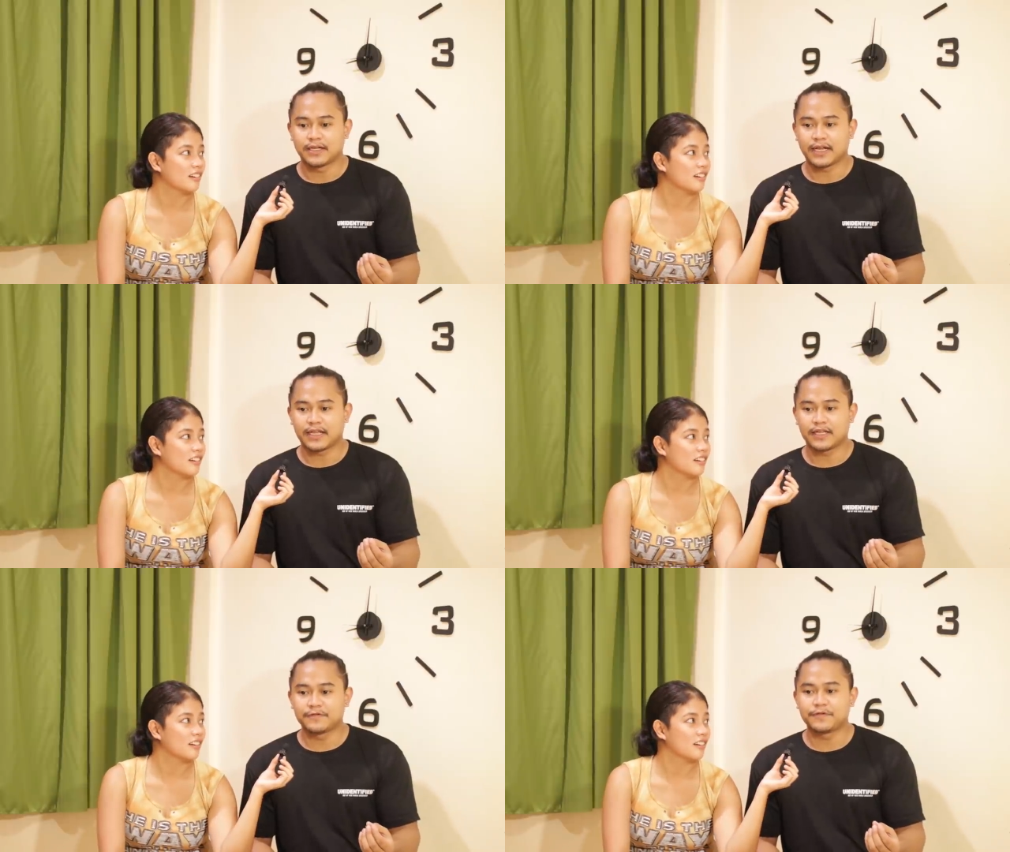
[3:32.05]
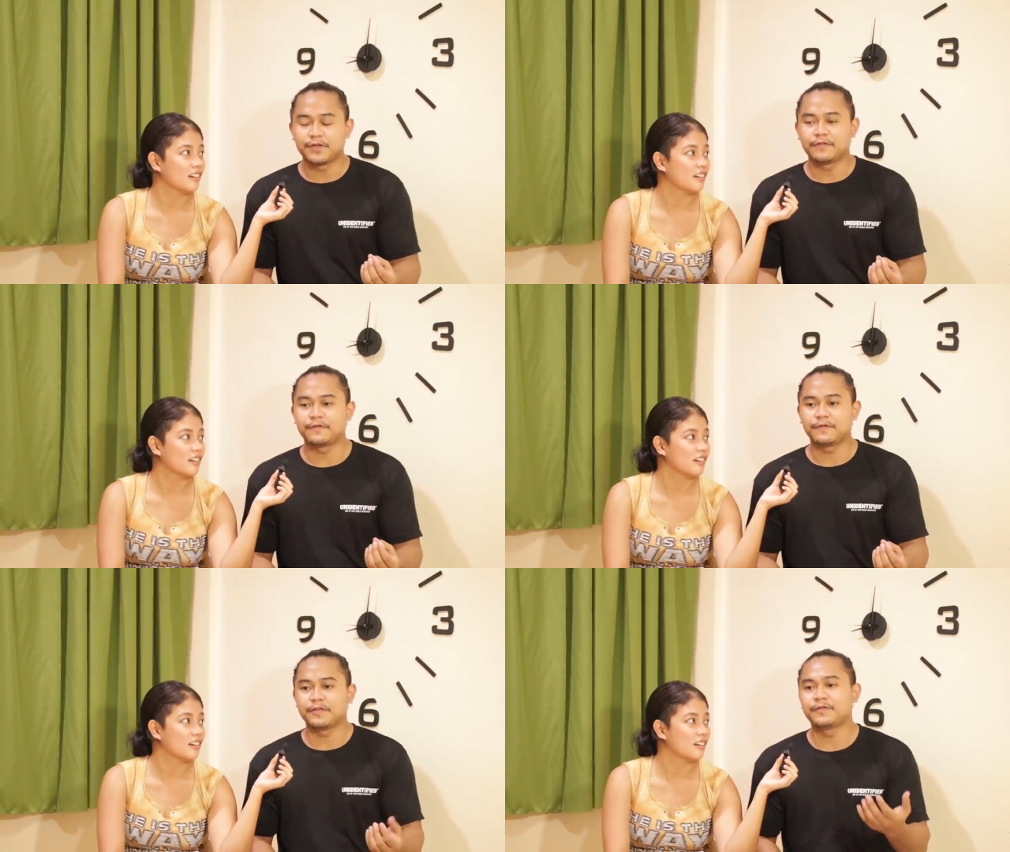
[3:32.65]
Speaker 1: like if
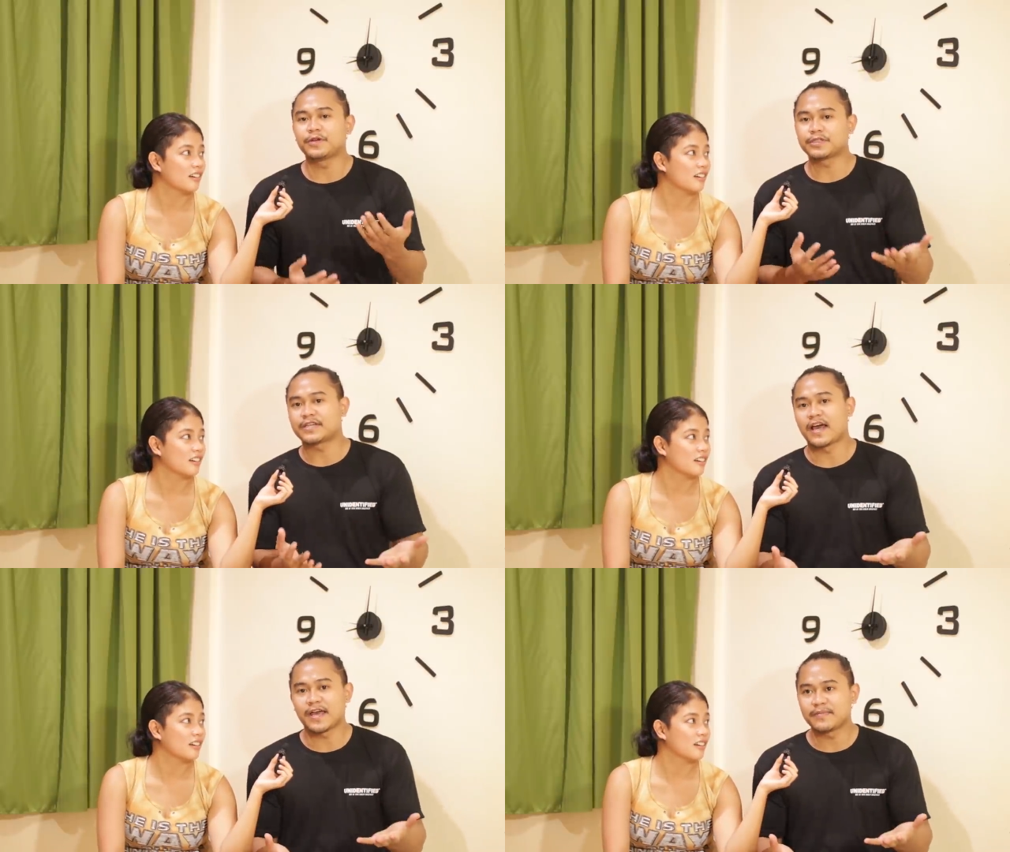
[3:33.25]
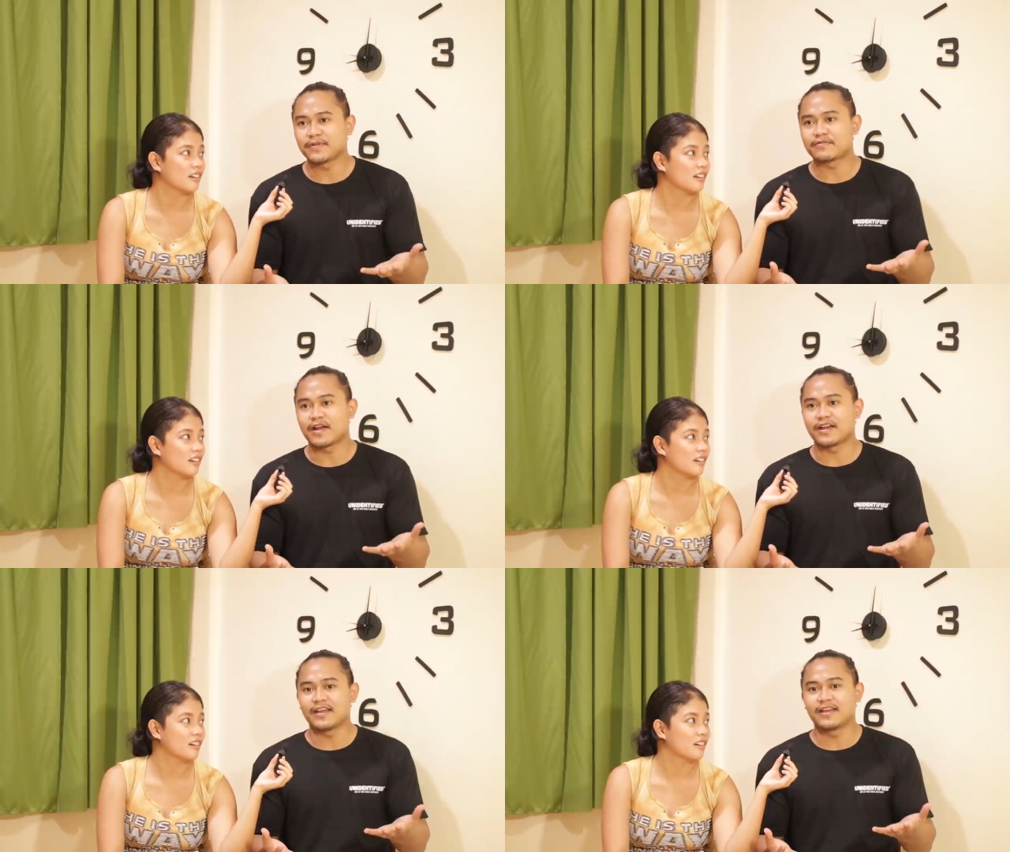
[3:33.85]
if if your time
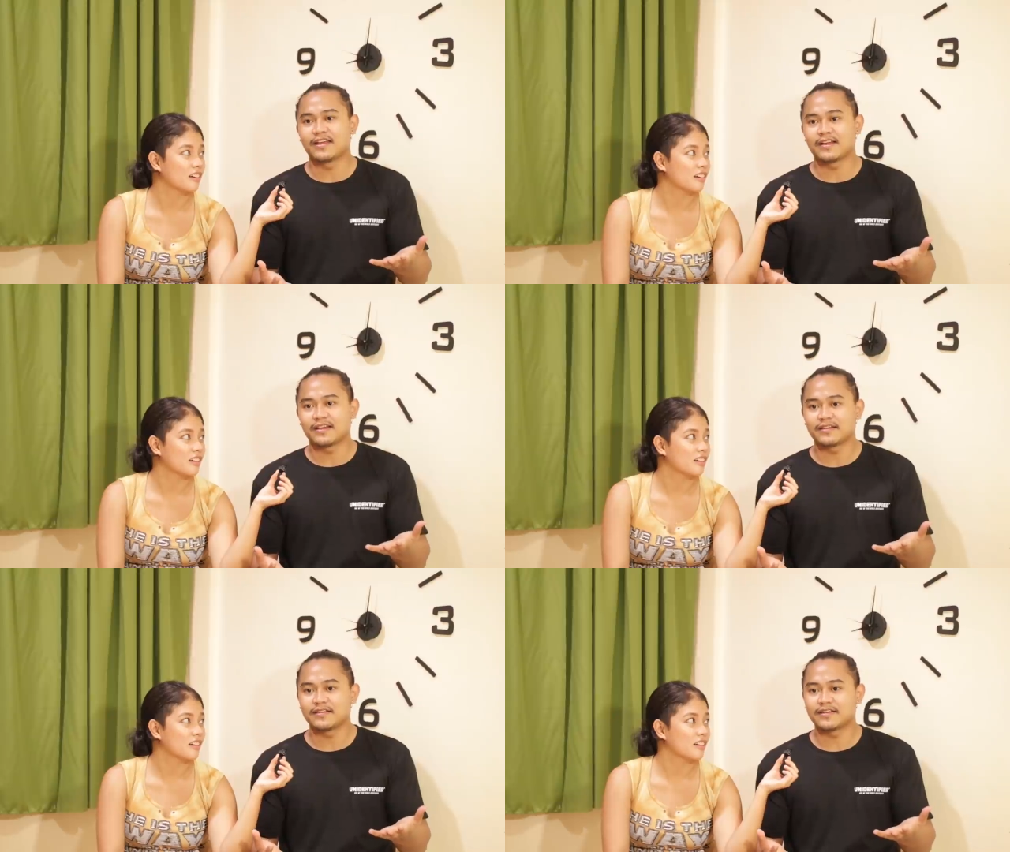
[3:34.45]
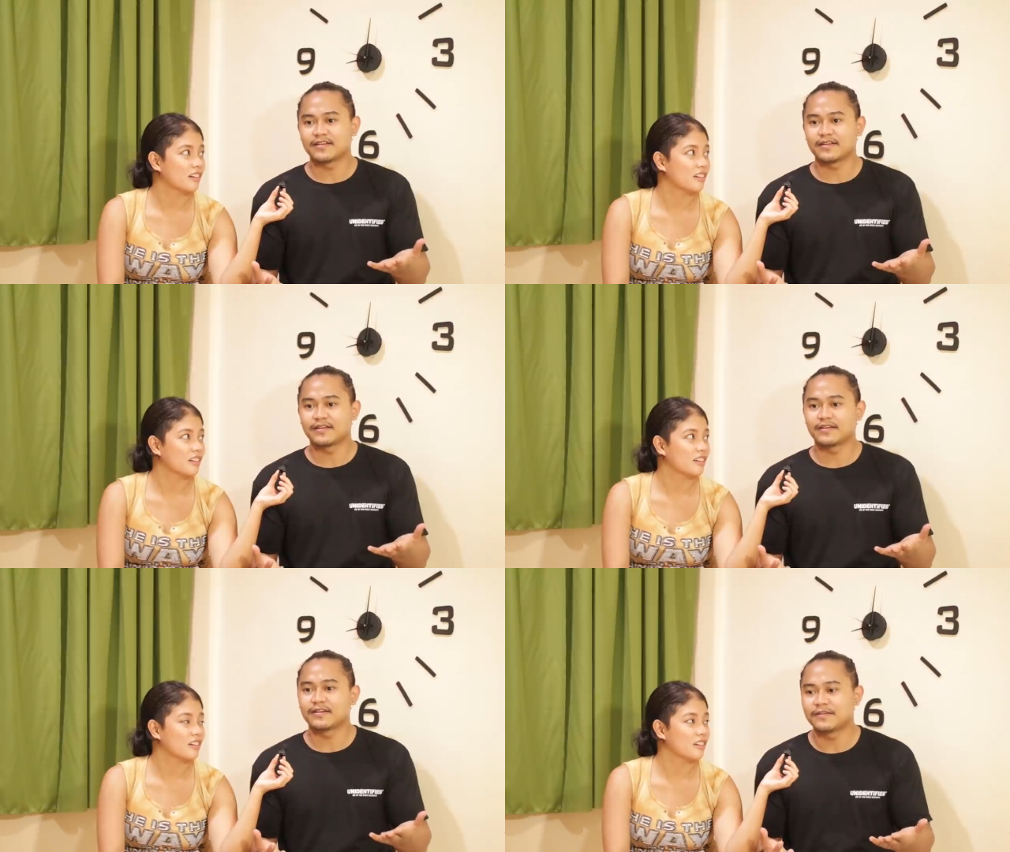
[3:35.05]
already,
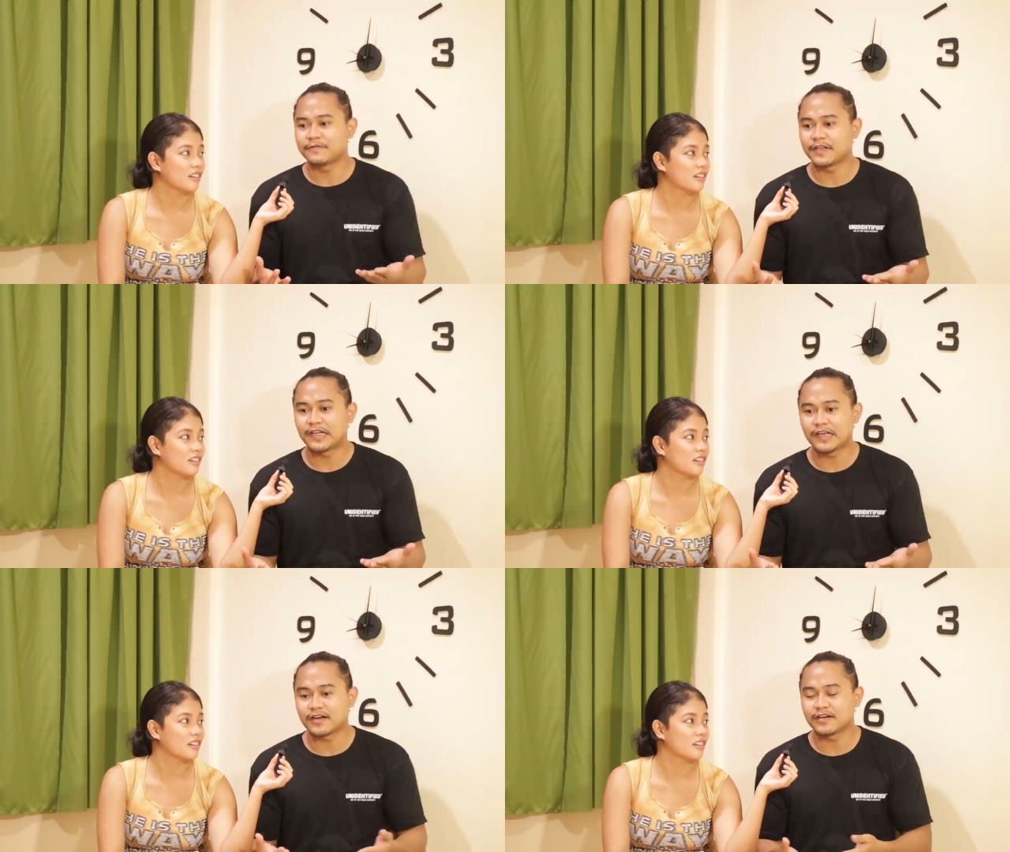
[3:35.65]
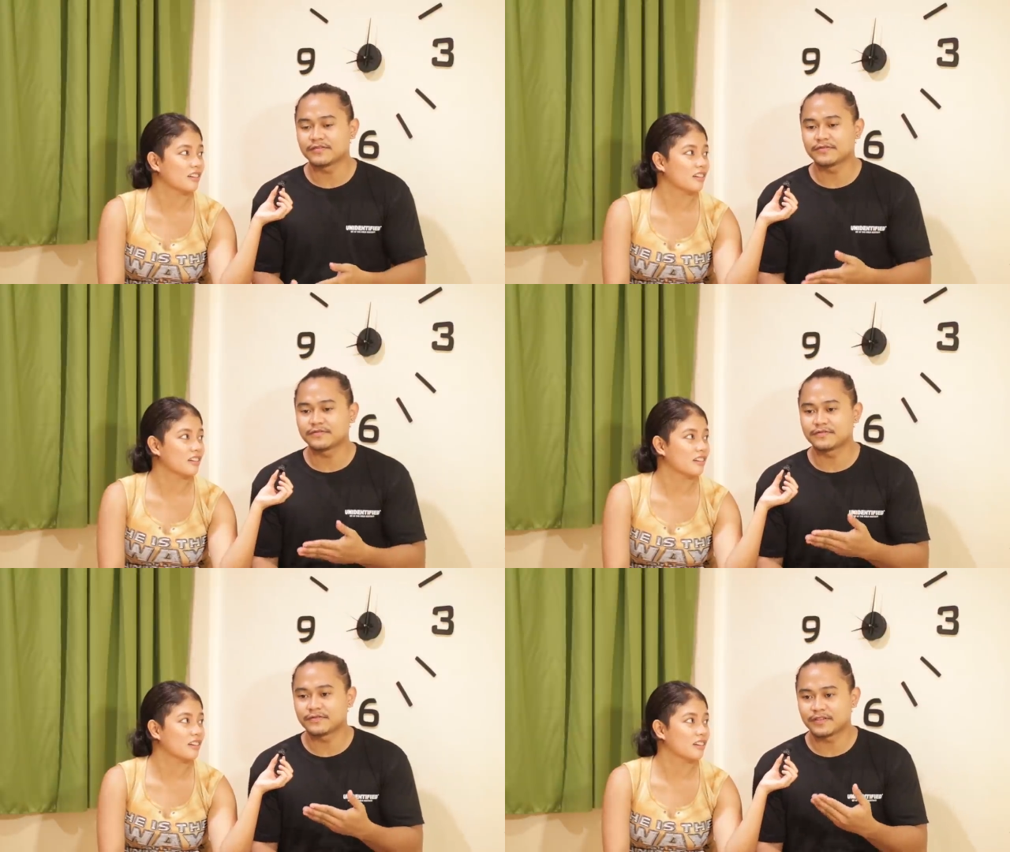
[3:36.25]
the the feeling
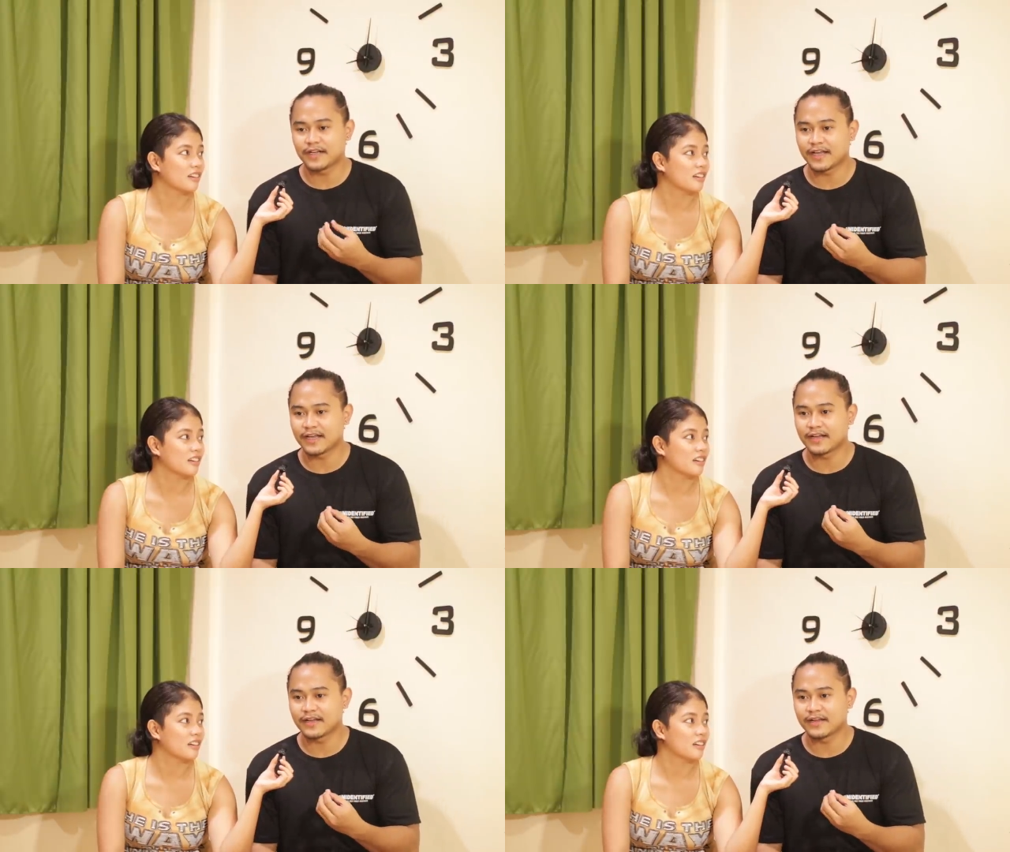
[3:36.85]
of like